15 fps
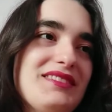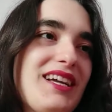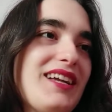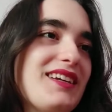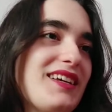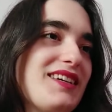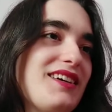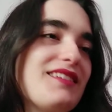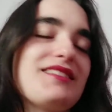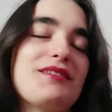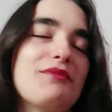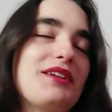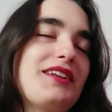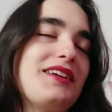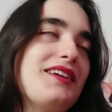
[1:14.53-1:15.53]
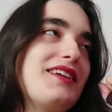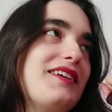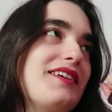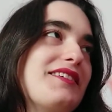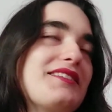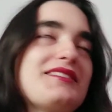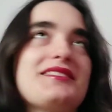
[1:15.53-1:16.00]
And I got so many
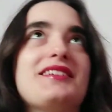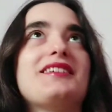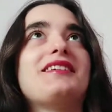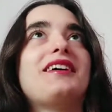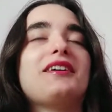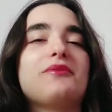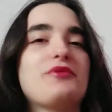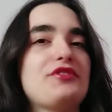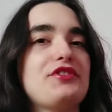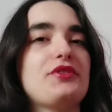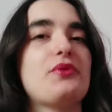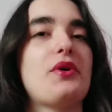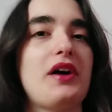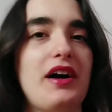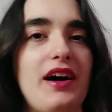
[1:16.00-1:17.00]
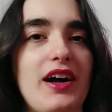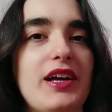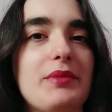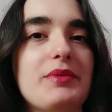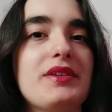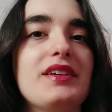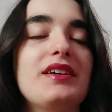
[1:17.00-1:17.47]
earcs and I was so
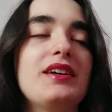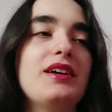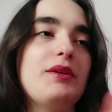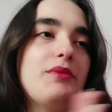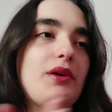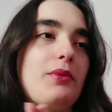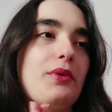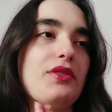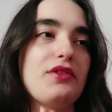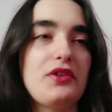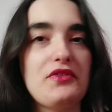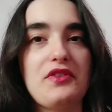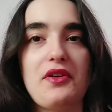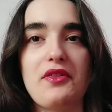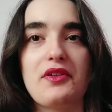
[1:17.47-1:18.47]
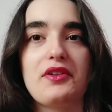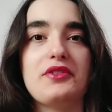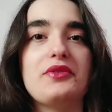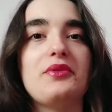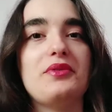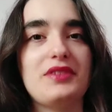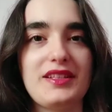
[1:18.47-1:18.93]
hyped. But with no further
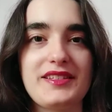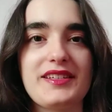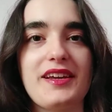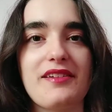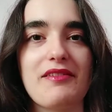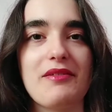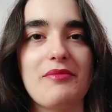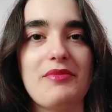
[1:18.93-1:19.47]
ado, let's get to the